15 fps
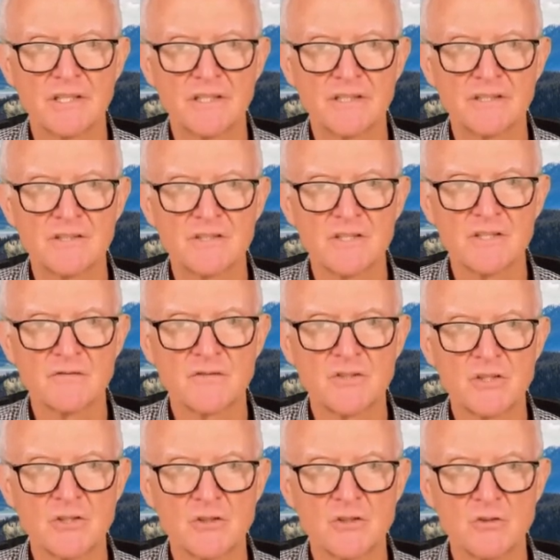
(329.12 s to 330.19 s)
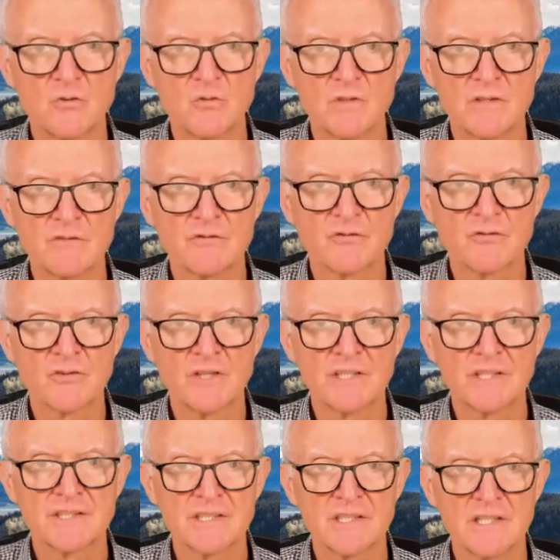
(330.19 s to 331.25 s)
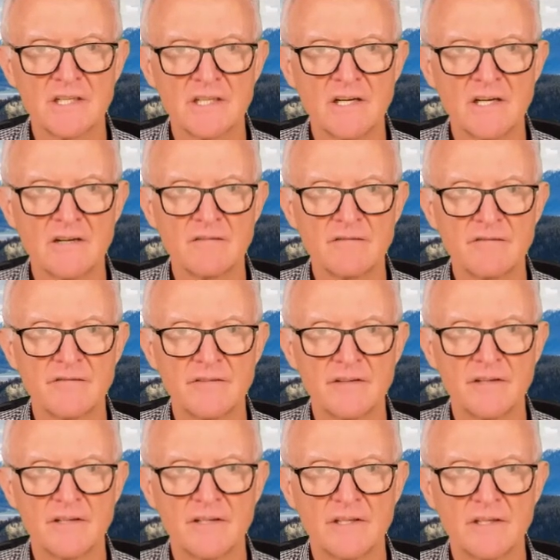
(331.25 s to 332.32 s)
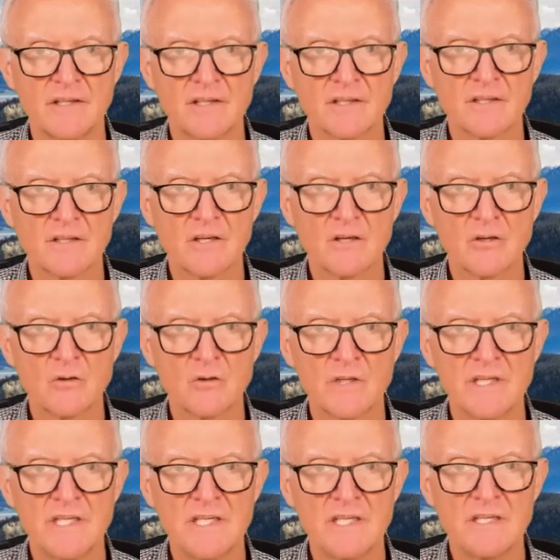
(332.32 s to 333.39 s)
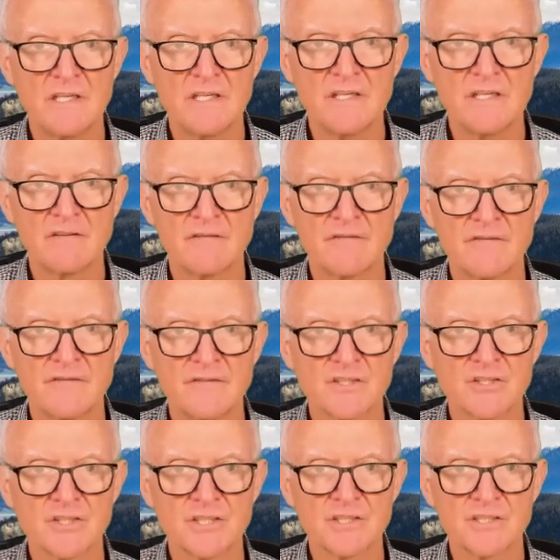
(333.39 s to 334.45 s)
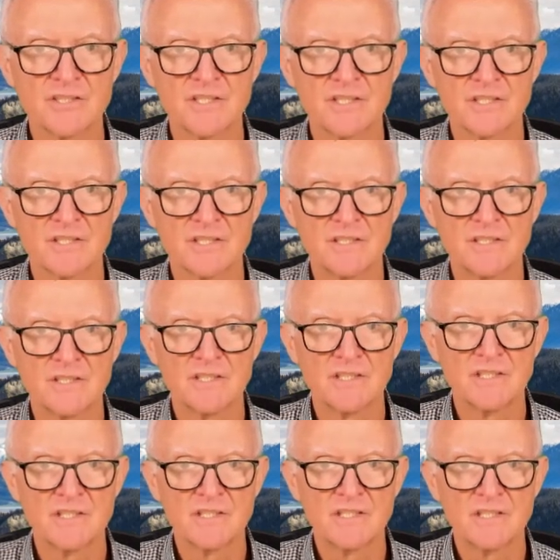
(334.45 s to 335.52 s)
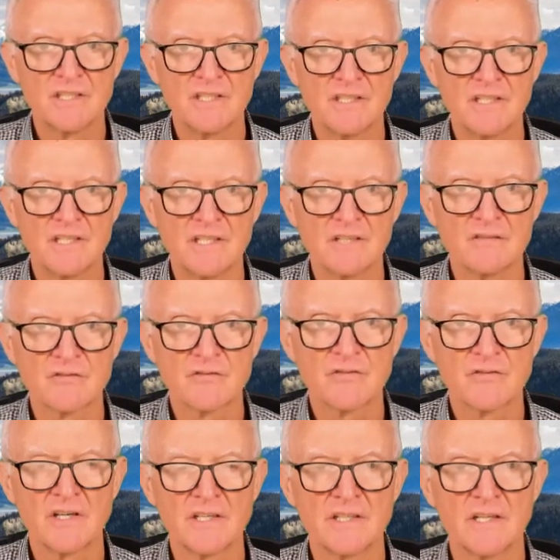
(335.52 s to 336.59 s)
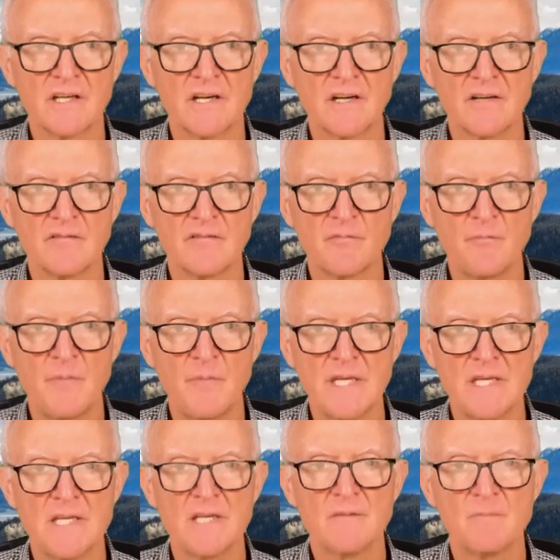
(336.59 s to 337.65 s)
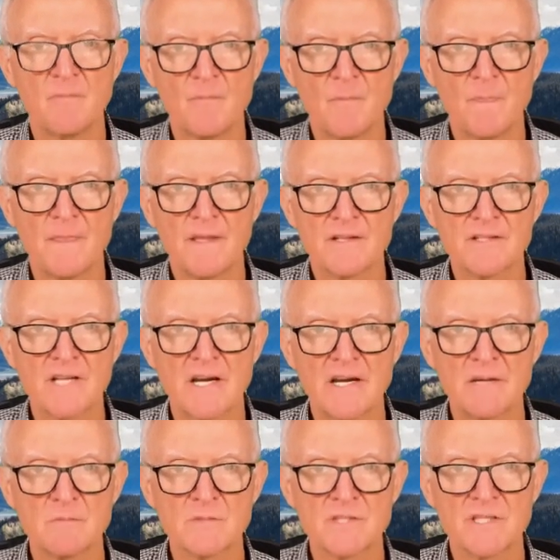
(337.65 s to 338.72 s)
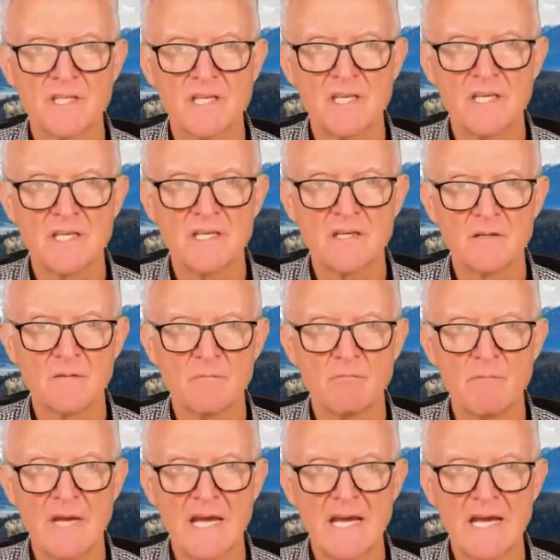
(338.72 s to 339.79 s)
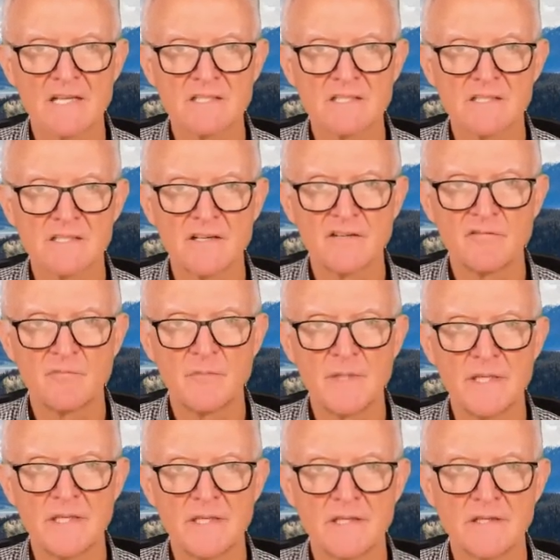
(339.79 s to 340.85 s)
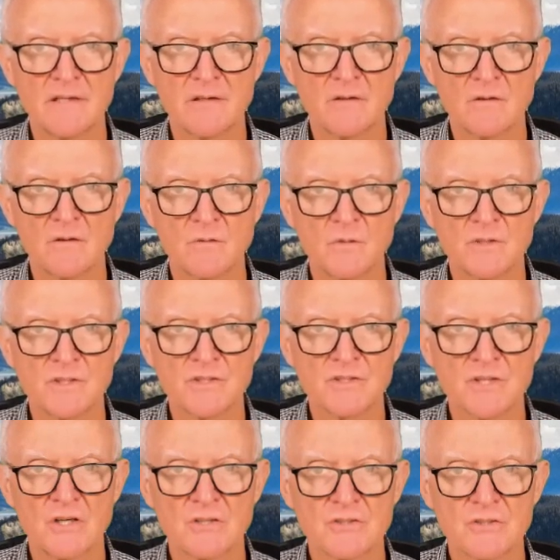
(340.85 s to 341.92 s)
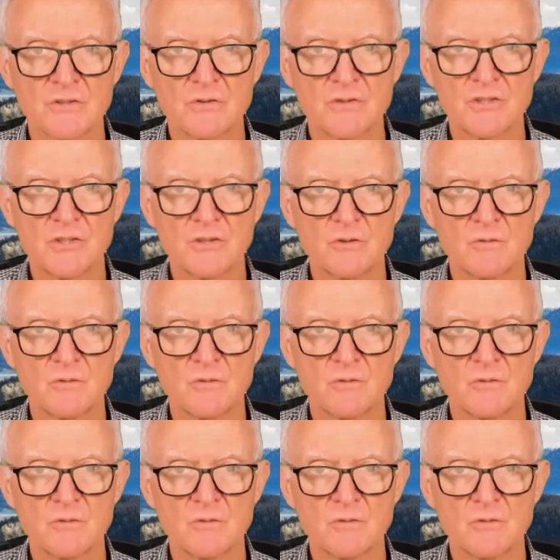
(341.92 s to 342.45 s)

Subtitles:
of 2 in front of coefficient in front of B times the mass of B, which is also 2.